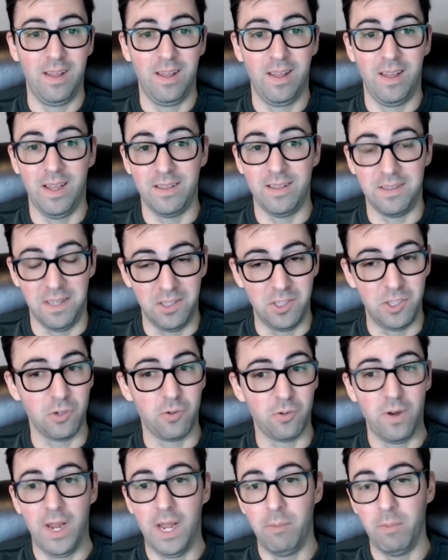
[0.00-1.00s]
It's
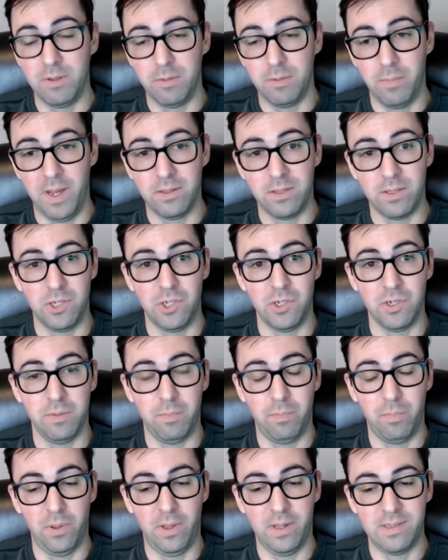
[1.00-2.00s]
Instagram, it's Messenger,
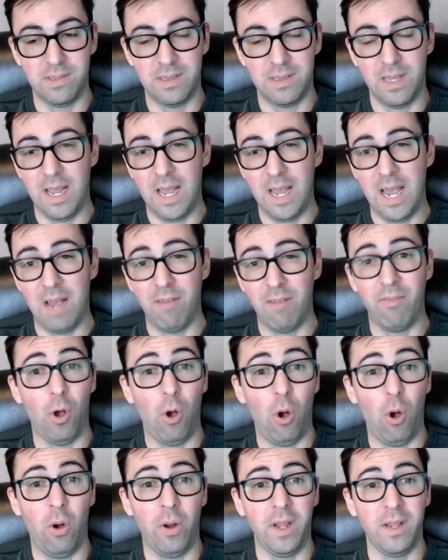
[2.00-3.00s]
plus they have the
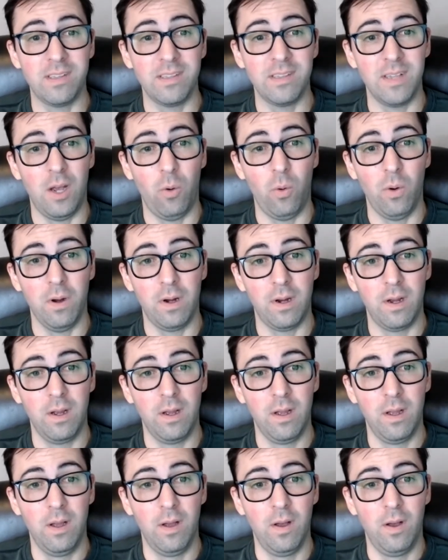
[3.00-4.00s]
audience network,
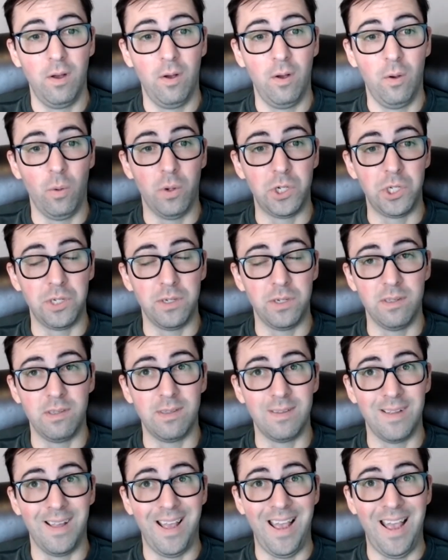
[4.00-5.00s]
which
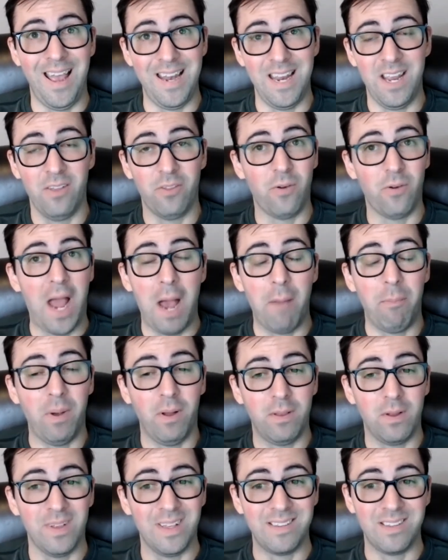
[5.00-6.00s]
is any other app out
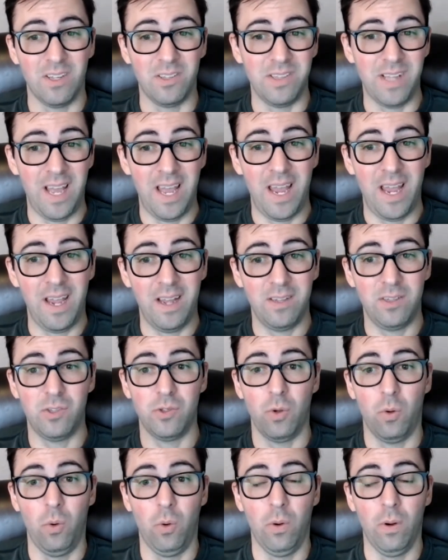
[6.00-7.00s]
there that sells ads
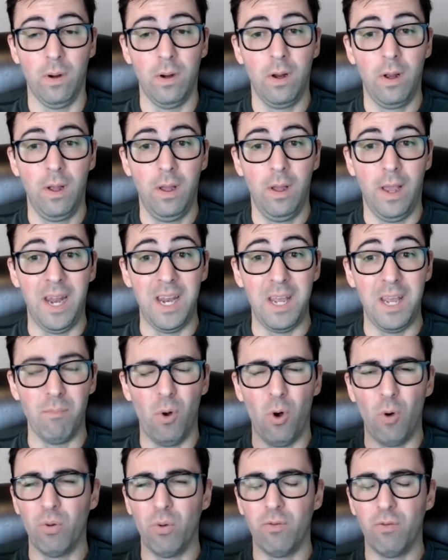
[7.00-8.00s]
or any
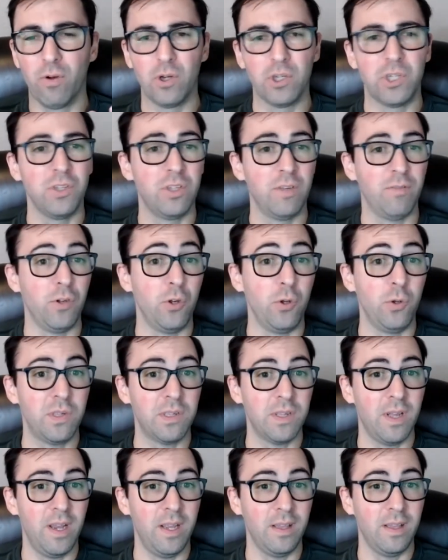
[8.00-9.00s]
mobile versions of a news
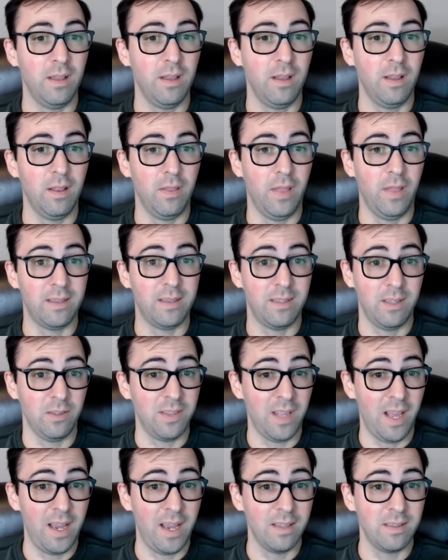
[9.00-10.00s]
site that sells
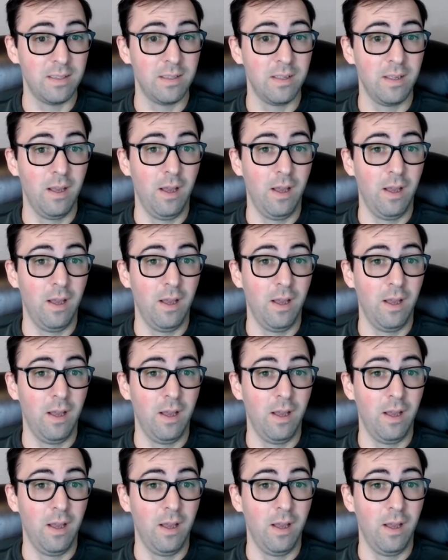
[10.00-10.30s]
ads.